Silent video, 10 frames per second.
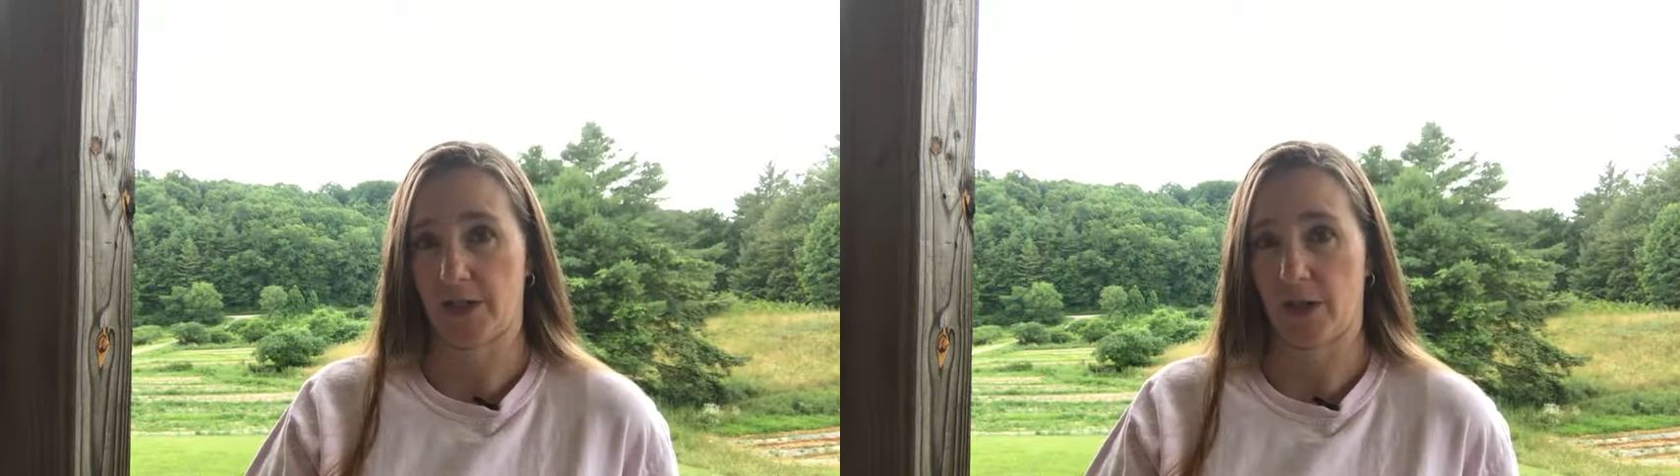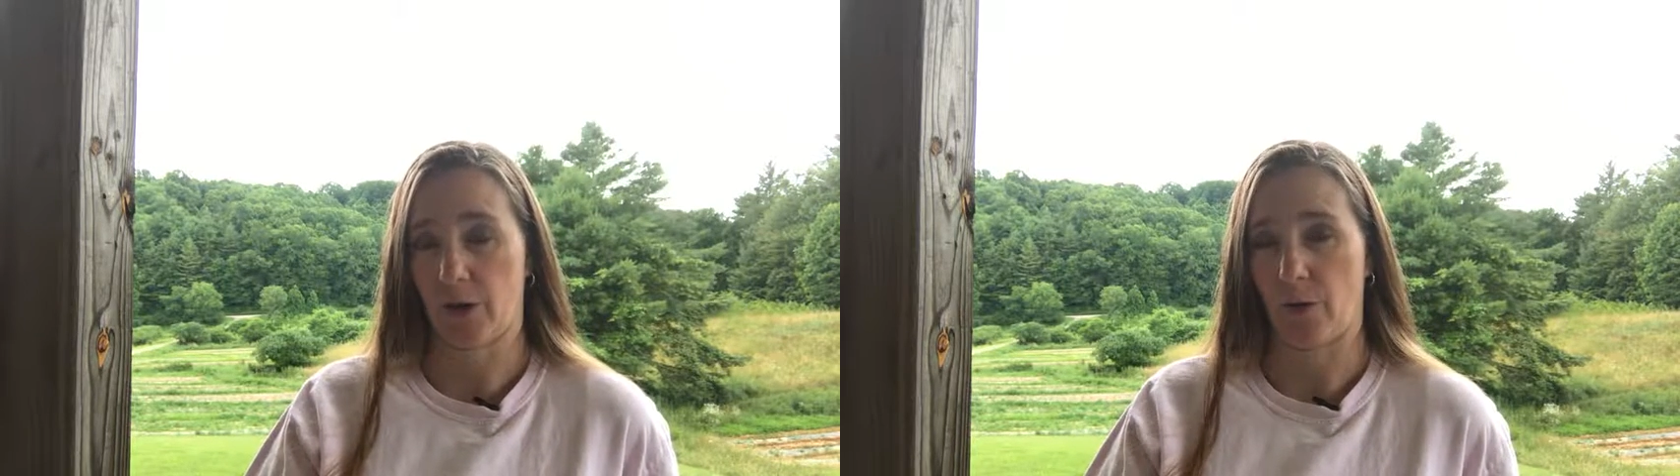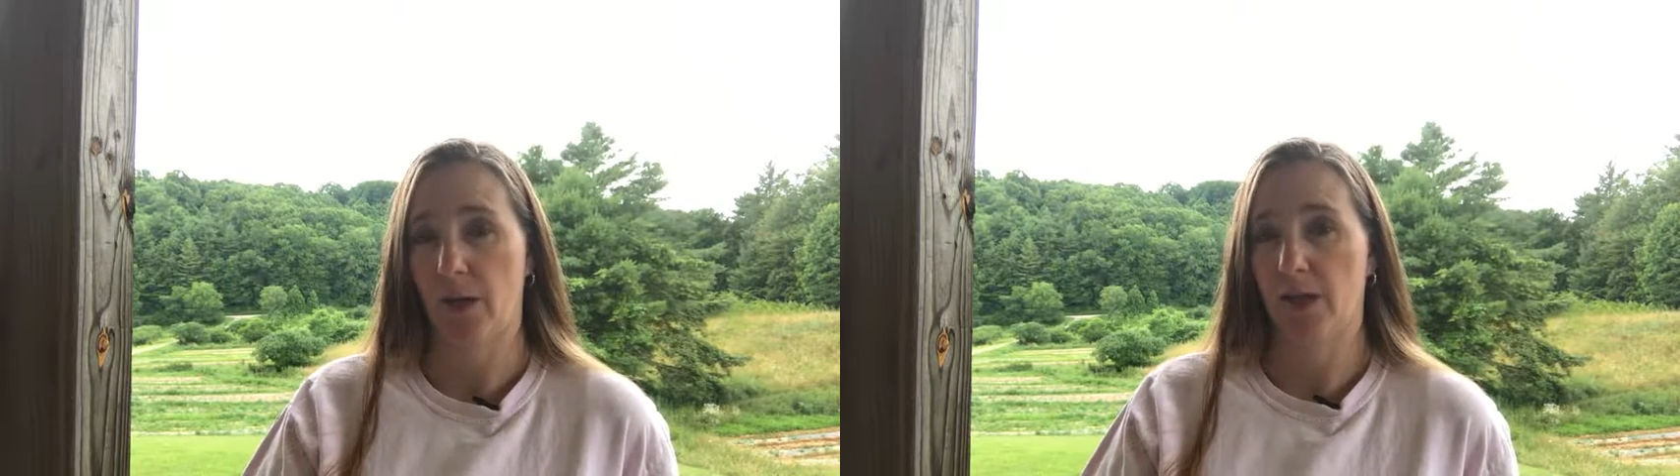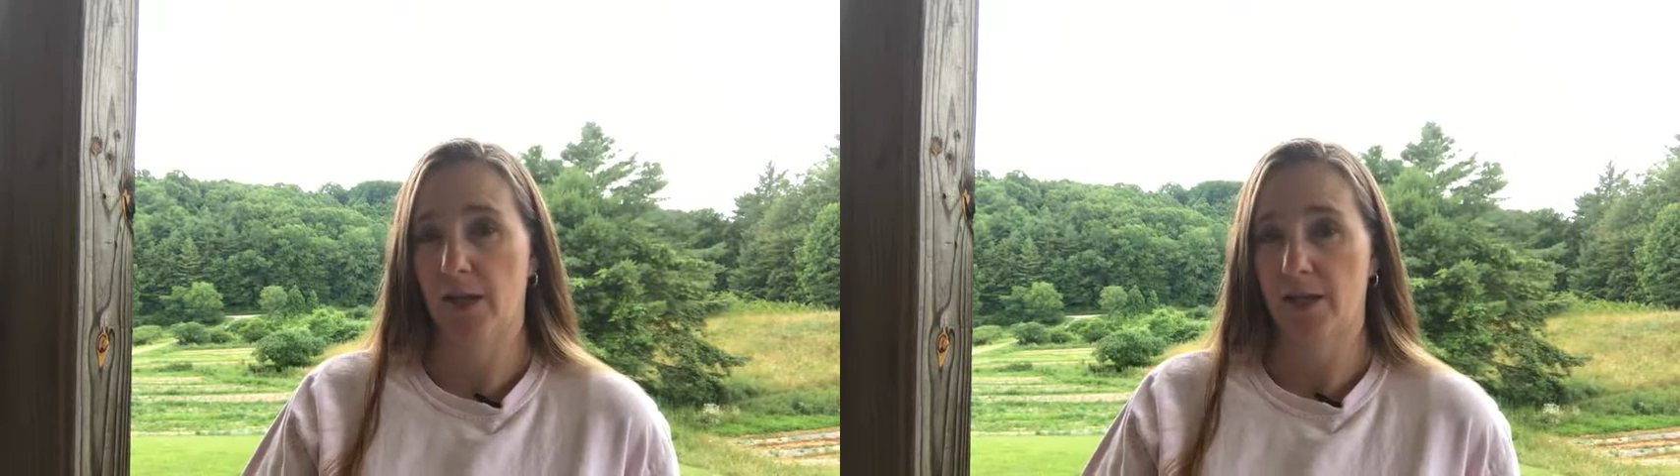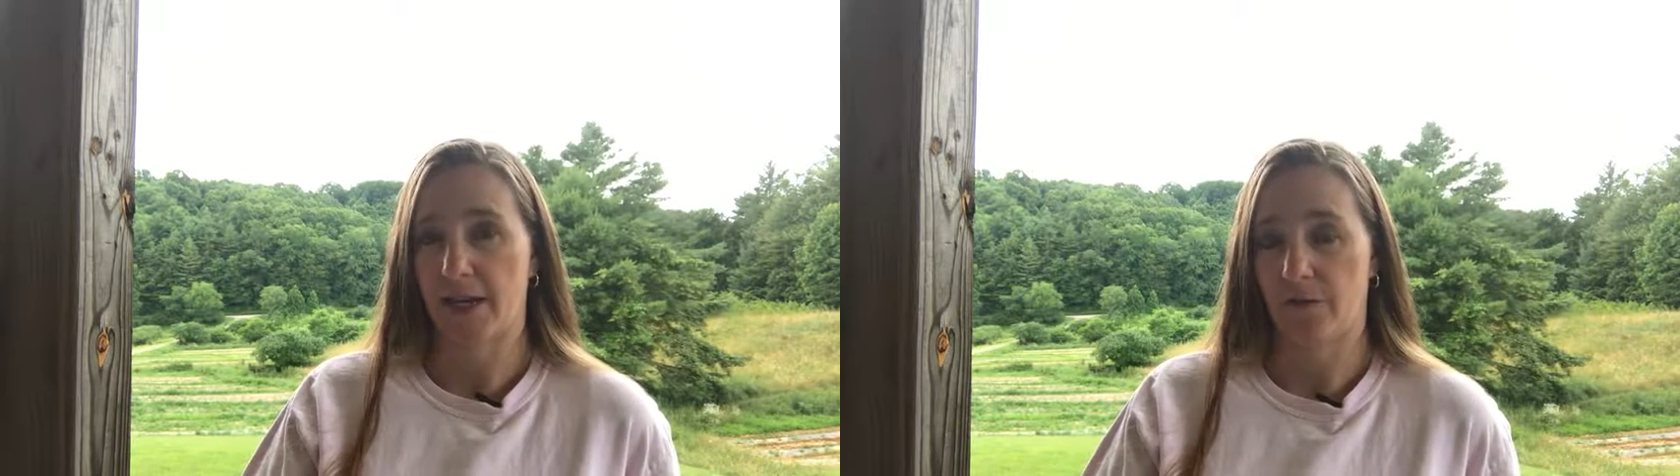So
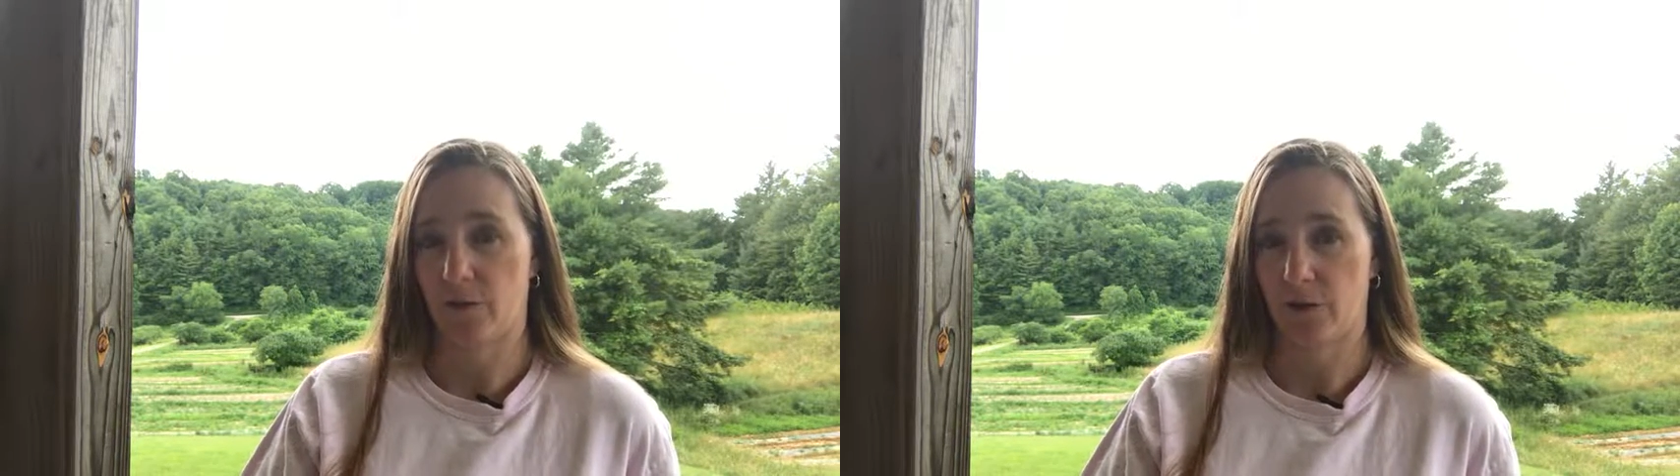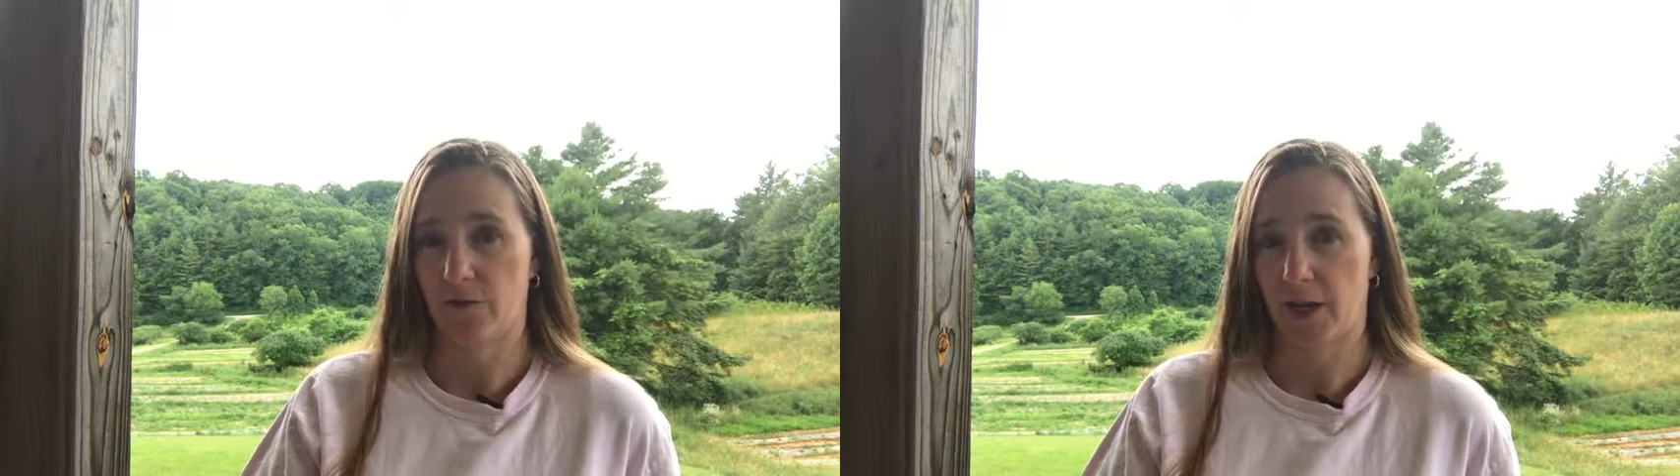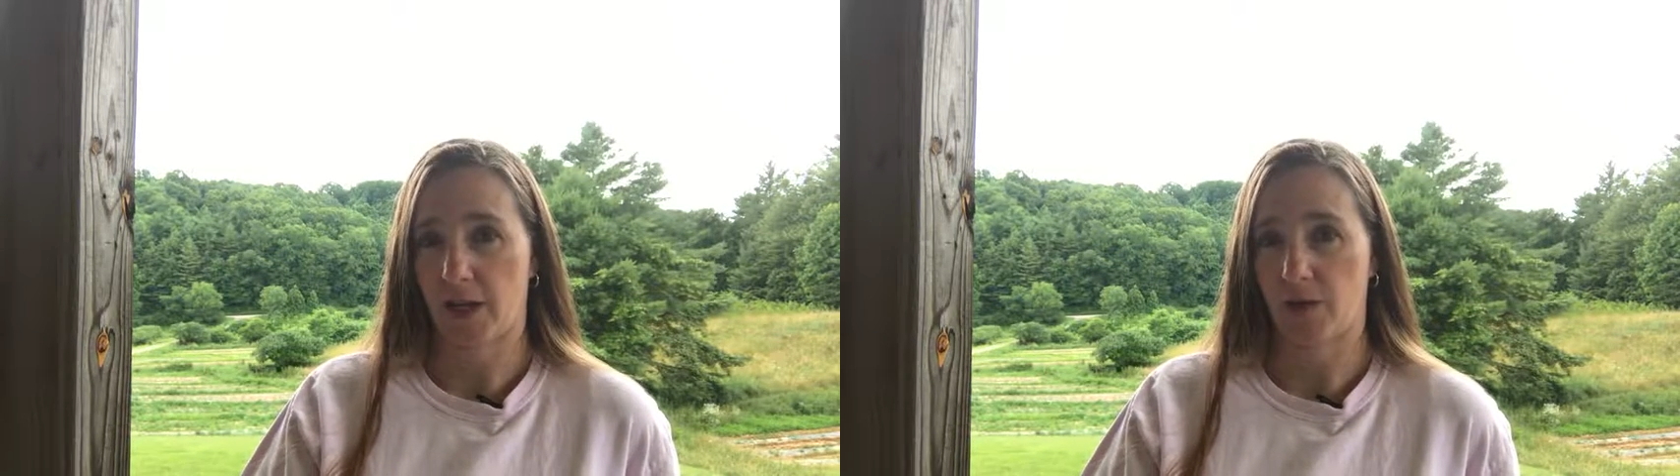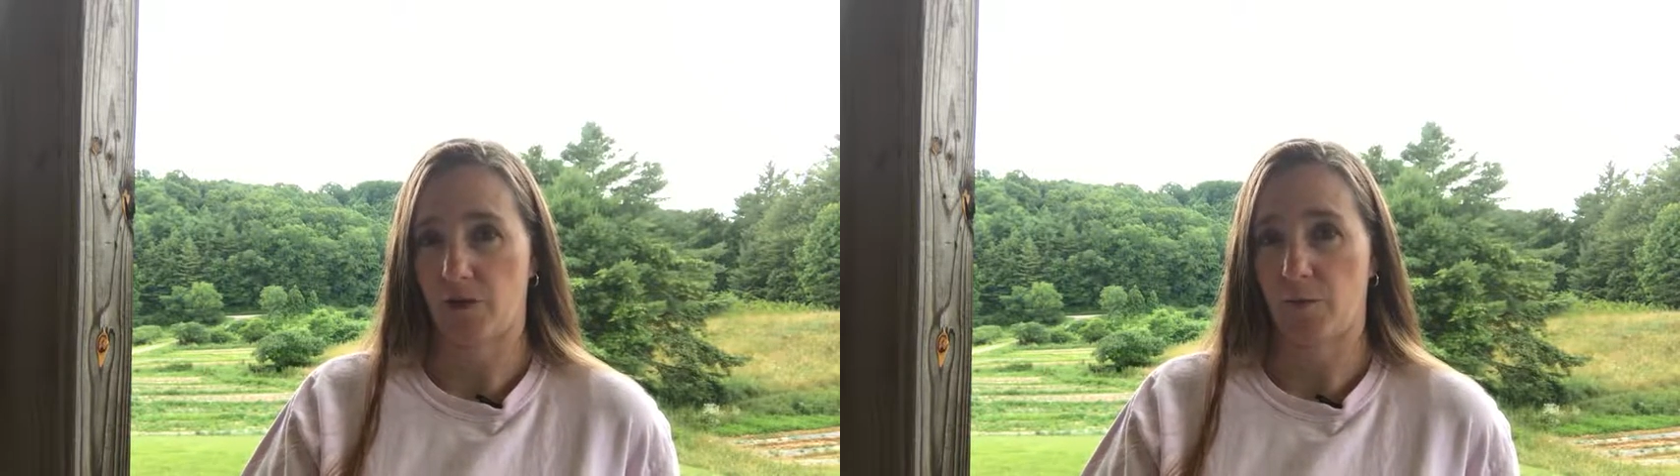take full advantage